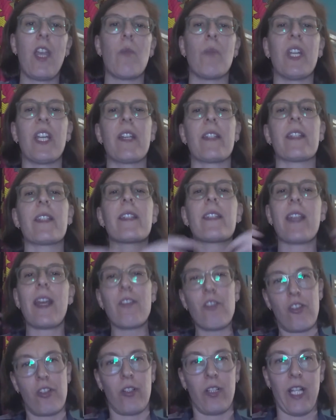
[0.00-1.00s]
Because
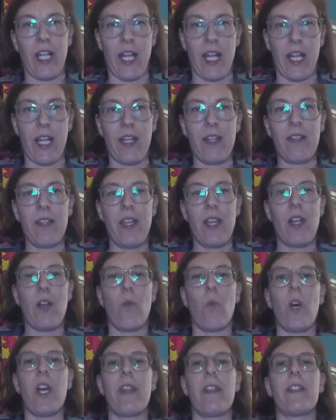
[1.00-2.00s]
essentially
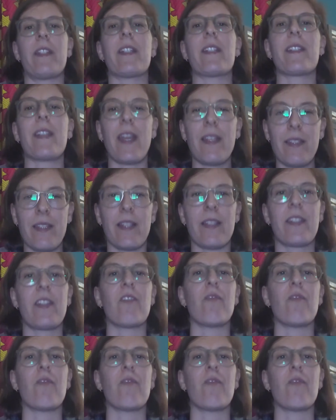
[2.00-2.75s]
what the descendants